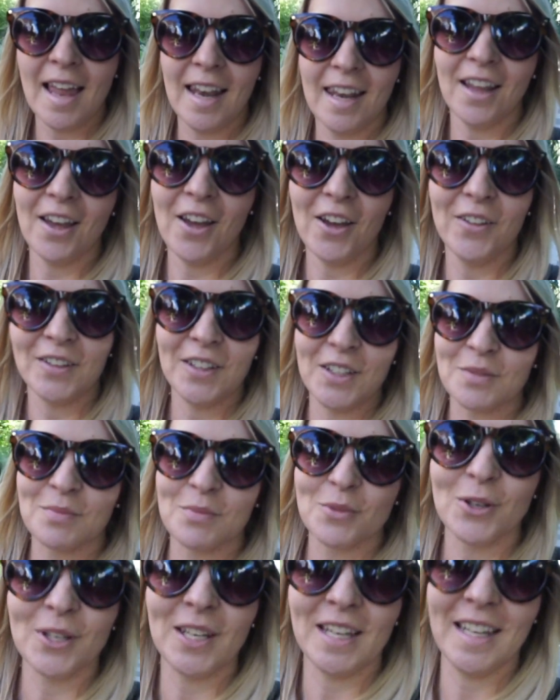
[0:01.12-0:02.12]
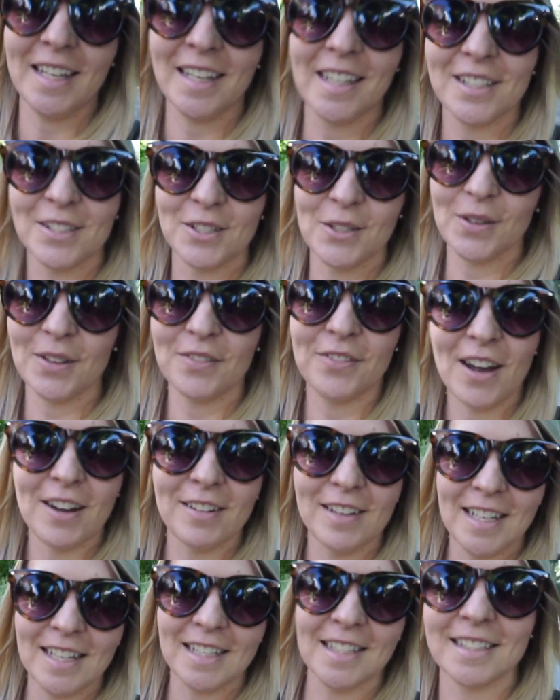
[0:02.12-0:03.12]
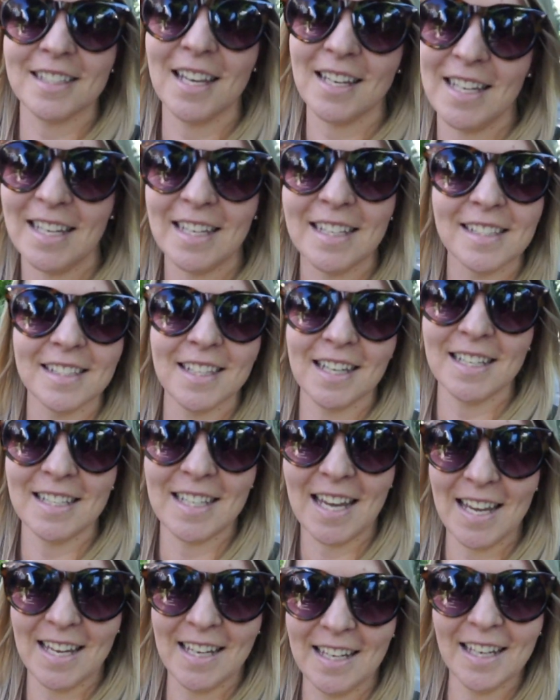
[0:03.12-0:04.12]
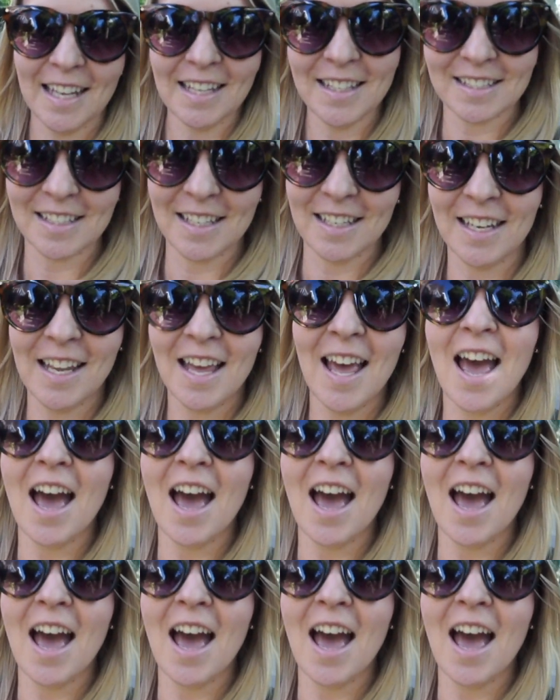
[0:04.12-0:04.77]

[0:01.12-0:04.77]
Hello and good morning to a very sunny Sunday in London.